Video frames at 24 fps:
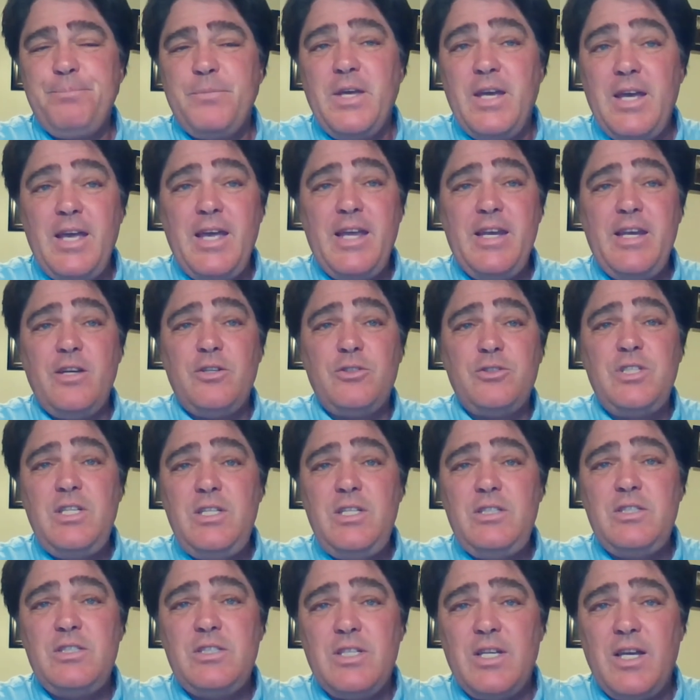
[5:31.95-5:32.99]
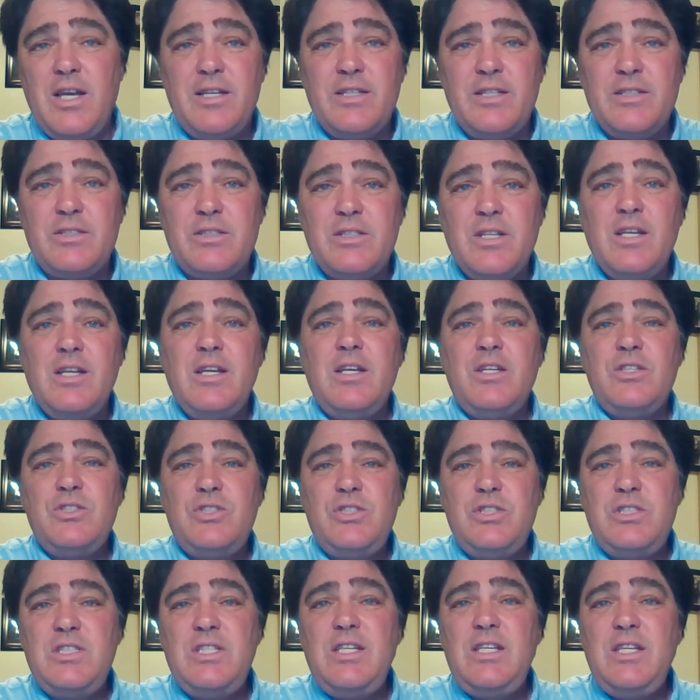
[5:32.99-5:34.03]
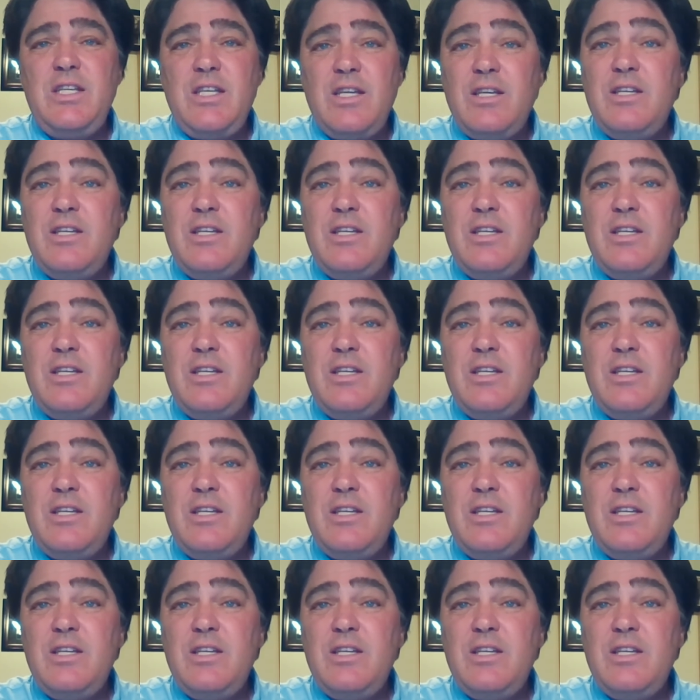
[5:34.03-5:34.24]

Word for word: The NLT says, Seek